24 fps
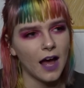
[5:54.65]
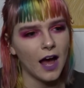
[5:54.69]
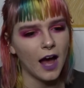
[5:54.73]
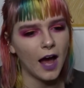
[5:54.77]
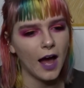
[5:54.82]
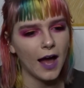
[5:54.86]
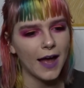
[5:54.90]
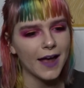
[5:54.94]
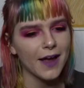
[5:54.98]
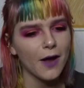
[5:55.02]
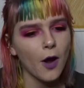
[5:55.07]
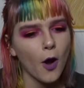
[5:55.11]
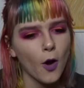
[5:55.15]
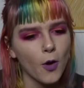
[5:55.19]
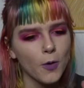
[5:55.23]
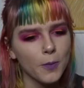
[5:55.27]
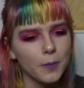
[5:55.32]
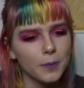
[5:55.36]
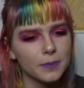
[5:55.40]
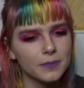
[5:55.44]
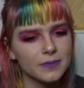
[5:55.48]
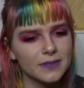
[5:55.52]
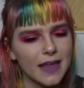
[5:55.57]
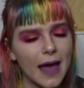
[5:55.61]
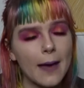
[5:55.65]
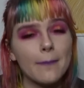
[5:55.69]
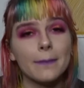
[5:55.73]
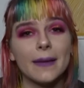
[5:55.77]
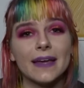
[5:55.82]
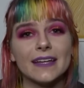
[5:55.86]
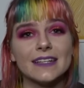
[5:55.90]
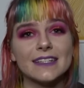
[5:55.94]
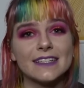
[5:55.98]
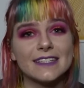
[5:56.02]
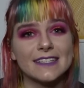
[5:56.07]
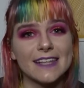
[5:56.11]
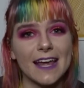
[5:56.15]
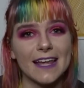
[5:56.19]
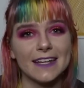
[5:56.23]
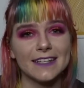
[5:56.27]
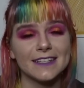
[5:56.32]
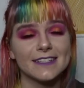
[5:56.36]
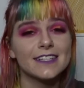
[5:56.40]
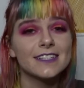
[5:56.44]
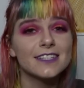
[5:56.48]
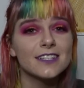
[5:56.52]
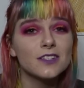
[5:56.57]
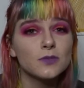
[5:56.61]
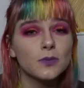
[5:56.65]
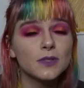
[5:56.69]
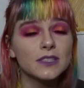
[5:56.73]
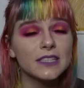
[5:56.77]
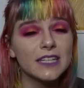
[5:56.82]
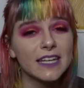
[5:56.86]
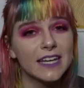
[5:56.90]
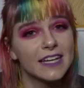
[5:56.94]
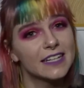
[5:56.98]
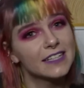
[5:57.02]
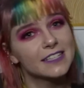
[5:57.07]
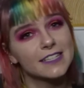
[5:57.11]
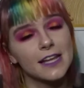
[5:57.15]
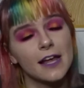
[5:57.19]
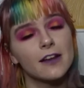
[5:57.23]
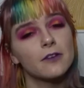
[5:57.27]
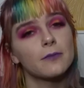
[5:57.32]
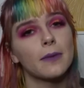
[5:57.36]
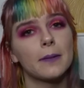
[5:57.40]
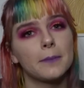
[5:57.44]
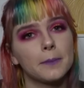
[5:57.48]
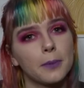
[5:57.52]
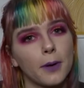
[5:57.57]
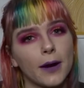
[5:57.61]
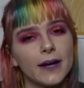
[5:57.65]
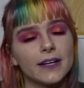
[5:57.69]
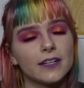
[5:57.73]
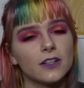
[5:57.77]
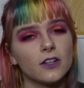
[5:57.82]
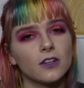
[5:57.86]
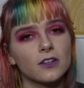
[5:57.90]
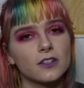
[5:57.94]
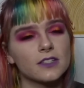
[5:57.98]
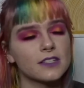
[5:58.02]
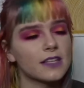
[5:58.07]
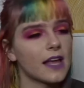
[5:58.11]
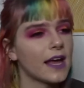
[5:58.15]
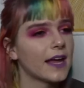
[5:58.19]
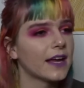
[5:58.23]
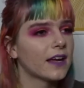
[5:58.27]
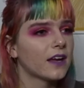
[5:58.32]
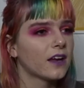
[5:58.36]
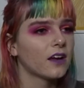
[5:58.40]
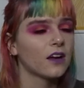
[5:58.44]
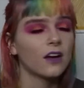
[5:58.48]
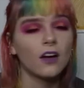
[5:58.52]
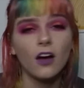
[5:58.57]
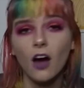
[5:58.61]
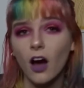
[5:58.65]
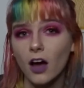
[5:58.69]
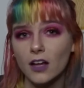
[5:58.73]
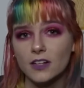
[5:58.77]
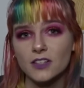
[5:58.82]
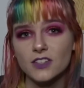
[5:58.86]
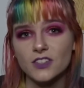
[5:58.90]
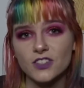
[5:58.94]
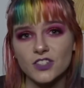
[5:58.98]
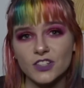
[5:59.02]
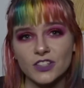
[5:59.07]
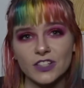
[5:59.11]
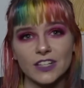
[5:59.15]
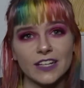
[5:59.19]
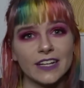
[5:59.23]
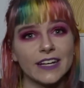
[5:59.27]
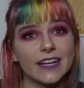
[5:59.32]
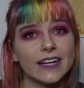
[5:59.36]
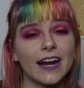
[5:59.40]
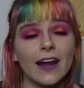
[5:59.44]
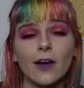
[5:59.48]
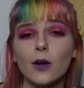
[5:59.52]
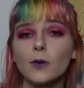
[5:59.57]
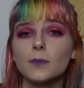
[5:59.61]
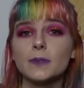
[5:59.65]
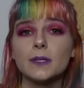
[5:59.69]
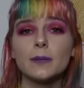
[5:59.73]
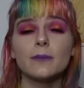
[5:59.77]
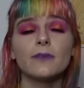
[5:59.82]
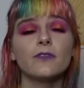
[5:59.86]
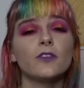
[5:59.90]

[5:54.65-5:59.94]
I hope that made sense. This is what the inside of my brain looks like constantly, and I hope some of